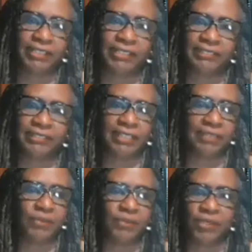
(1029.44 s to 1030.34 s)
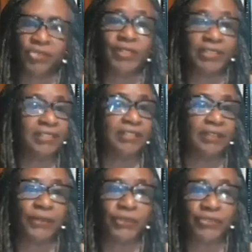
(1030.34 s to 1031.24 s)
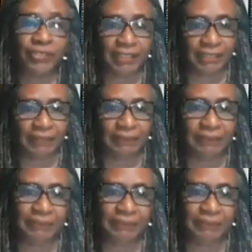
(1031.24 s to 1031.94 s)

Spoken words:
can say, we're addressing diversity.